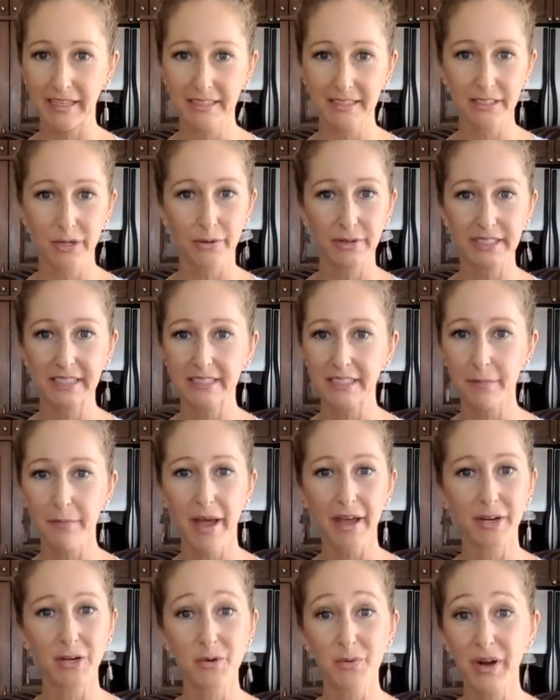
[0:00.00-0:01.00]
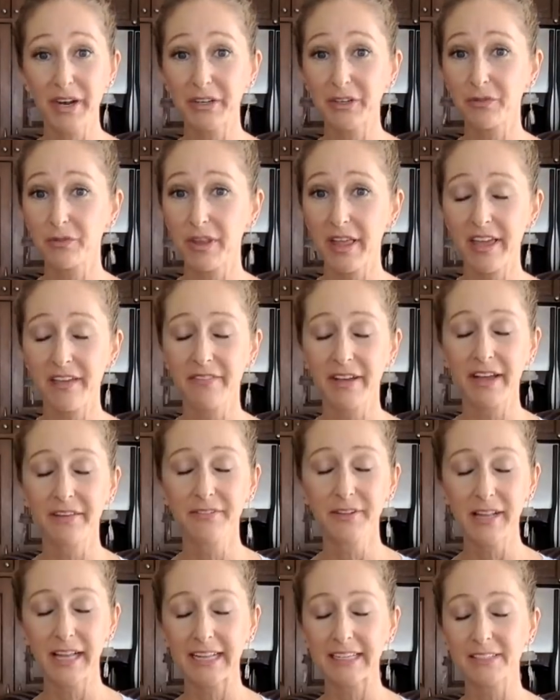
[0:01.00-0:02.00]
So it doesn't matter where you live. I
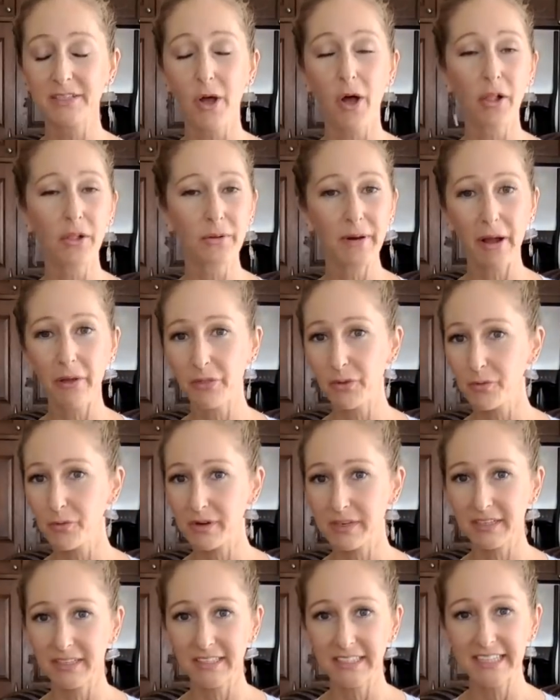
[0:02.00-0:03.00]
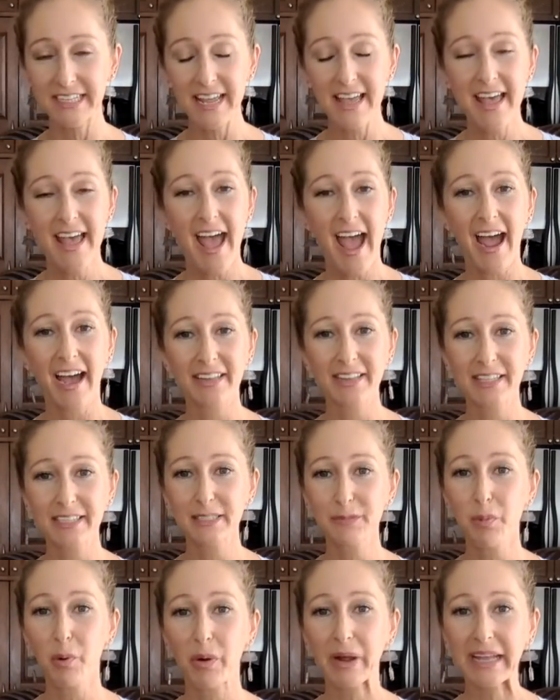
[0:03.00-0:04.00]
have clients all around the world at this
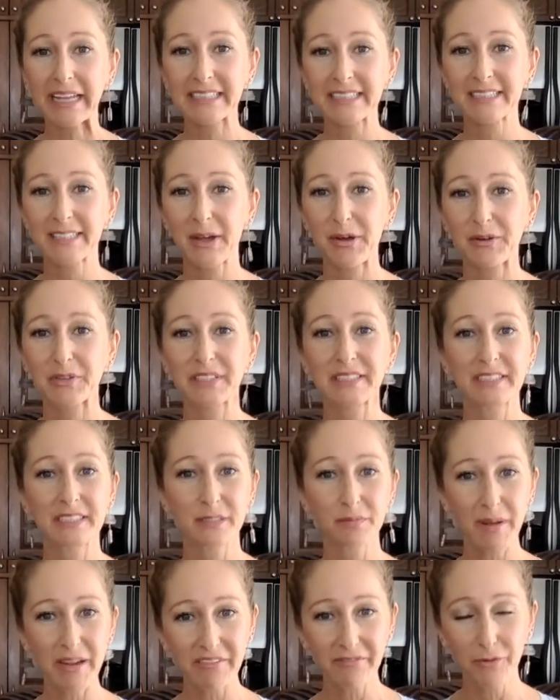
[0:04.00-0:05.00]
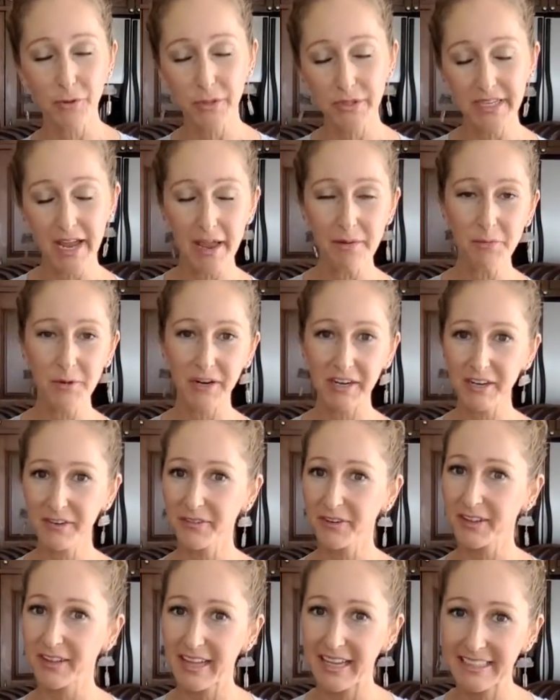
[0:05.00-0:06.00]
point. So this is my full-time work
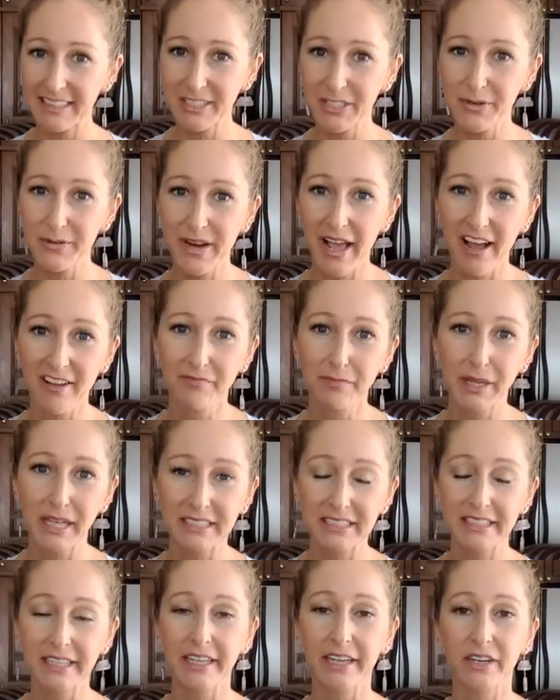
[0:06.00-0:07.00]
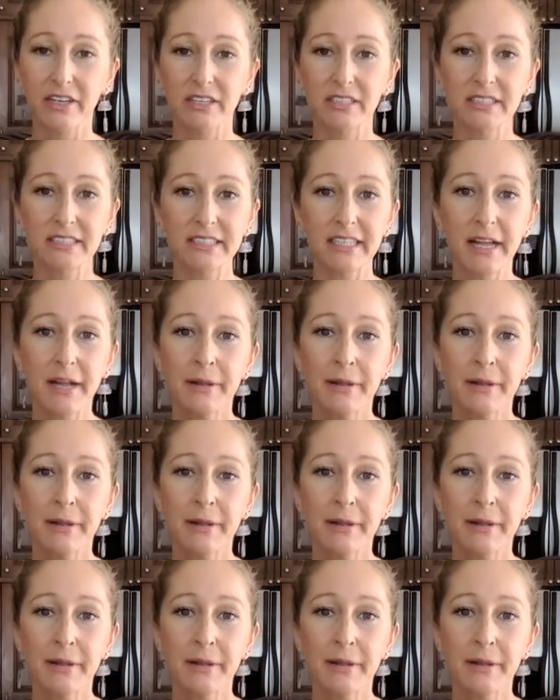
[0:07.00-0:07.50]
for the last 2.5+ years.